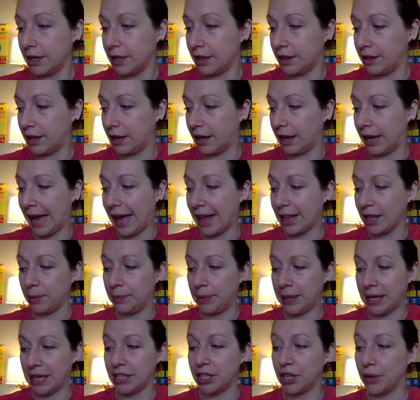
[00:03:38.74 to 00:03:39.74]
the
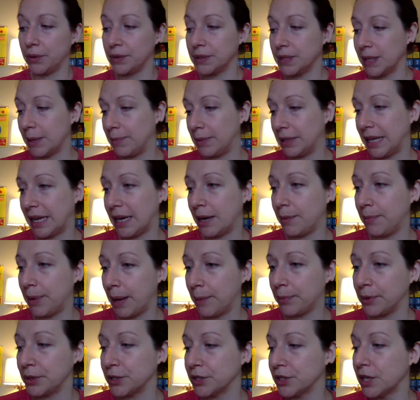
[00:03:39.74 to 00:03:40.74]
jalapenos and banana
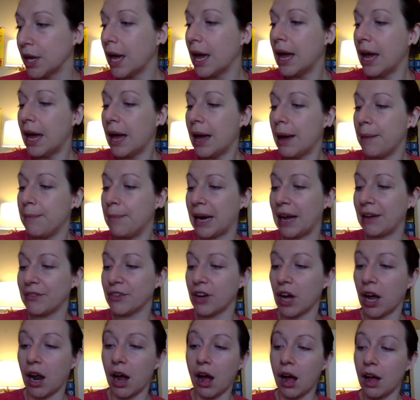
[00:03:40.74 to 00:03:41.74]
peppers. But I've
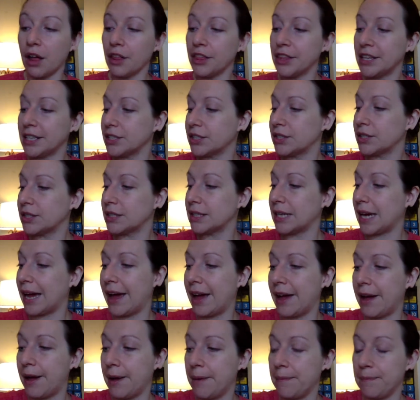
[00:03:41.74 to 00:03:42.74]
got all this
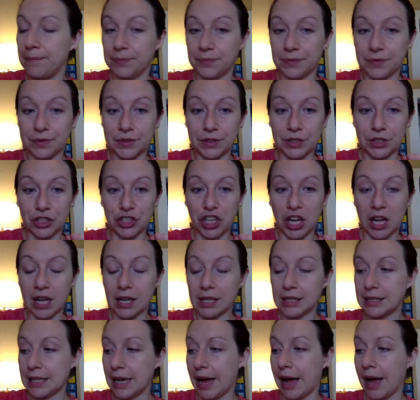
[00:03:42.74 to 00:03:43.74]

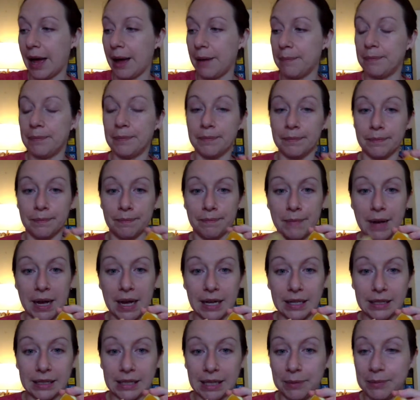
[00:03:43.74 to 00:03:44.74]
chunked up,
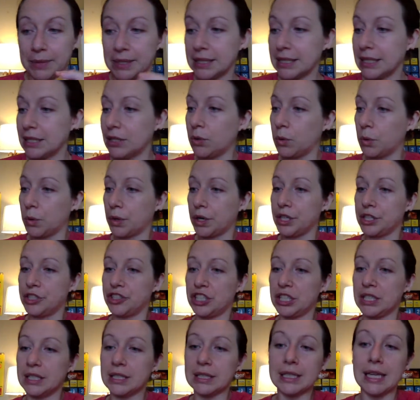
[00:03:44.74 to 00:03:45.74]
my lemons and
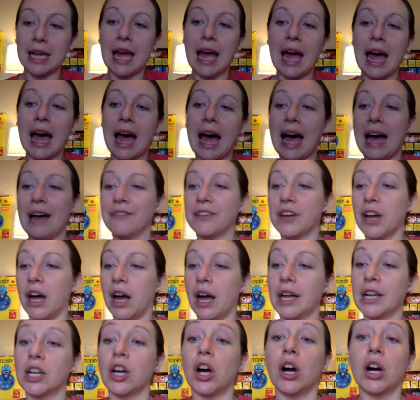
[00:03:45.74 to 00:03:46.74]
oranges. I've
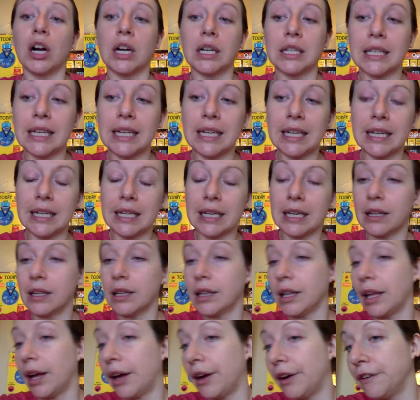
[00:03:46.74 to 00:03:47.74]
got garlic,
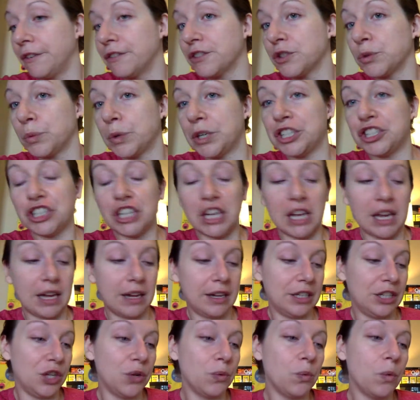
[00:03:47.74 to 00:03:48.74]
cloves, which
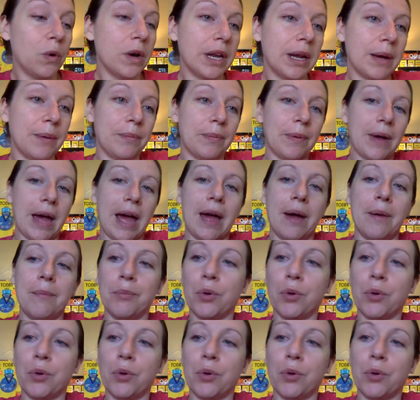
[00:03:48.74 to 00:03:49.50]
you want to